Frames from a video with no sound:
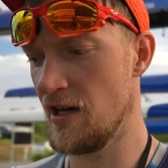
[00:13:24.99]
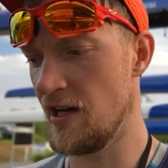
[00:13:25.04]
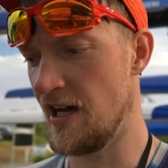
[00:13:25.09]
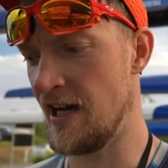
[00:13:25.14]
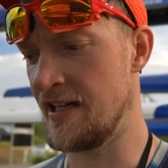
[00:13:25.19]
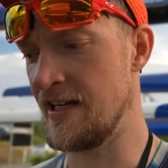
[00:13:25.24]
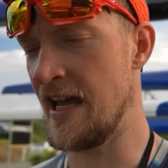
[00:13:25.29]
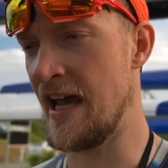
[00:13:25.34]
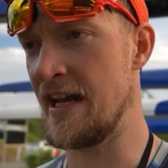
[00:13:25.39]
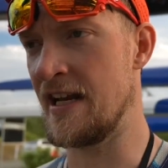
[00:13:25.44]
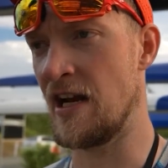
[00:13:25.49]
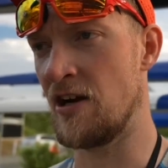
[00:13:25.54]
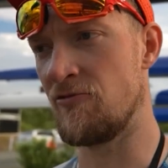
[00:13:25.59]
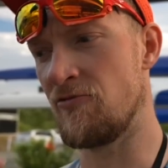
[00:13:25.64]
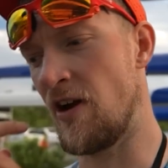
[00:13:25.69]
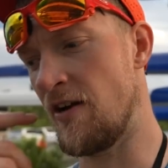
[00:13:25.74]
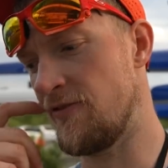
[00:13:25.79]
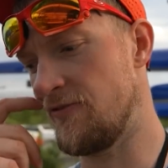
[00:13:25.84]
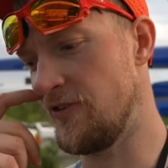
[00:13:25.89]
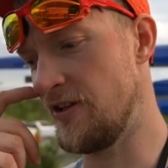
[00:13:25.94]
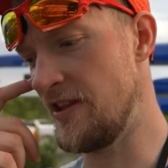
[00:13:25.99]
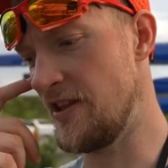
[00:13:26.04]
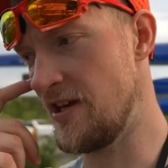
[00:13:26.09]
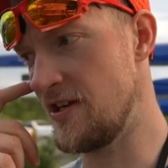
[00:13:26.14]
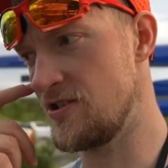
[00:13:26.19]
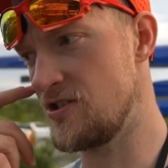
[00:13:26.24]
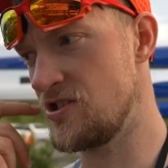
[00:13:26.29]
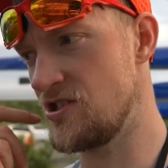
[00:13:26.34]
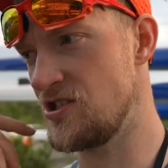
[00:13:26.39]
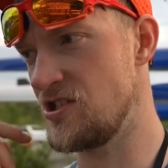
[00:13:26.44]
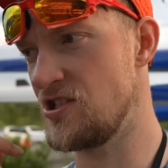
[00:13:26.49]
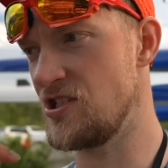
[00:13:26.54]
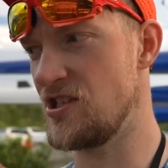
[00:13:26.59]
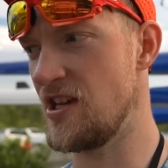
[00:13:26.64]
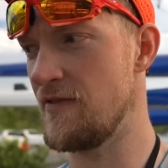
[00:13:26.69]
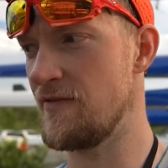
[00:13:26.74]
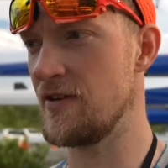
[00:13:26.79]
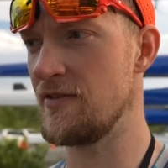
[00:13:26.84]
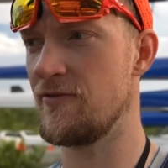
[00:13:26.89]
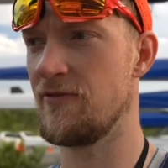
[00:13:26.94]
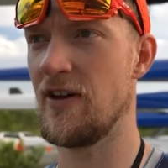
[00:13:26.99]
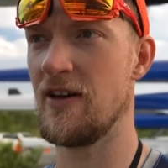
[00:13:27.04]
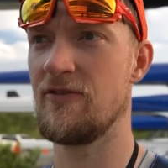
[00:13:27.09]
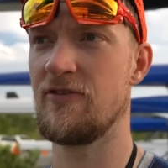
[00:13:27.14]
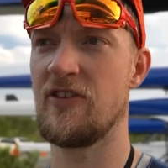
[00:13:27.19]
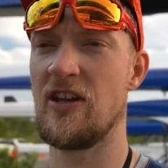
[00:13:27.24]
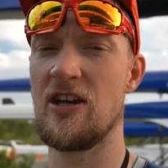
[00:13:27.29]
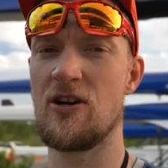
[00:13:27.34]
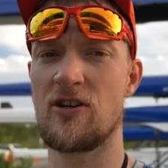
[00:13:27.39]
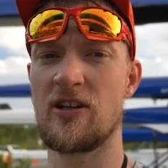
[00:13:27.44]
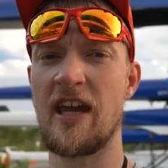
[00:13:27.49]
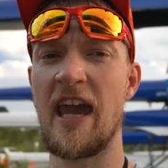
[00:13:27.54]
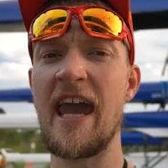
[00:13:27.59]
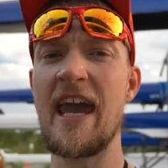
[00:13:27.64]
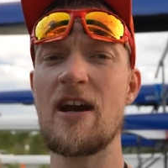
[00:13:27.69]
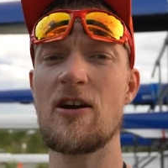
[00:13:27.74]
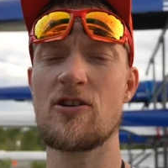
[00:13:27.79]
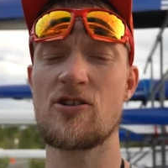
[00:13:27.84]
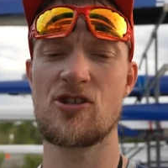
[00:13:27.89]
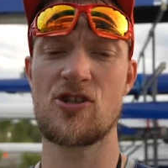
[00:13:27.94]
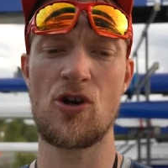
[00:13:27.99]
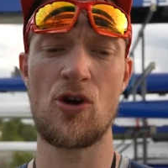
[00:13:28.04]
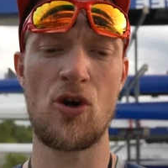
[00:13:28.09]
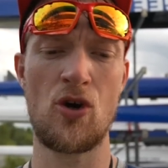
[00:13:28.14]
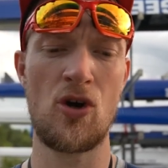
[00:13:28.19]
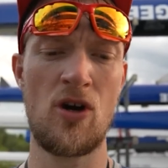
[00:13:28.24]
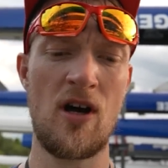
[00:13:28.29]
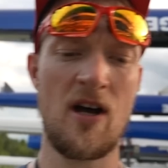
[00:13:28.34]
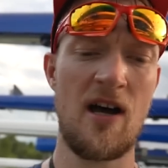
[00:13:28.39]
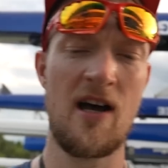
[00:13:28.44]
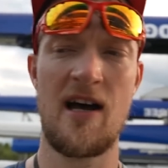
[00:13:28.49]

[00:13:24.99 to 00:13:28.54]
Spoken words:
and then at roughly the 750 or K or so,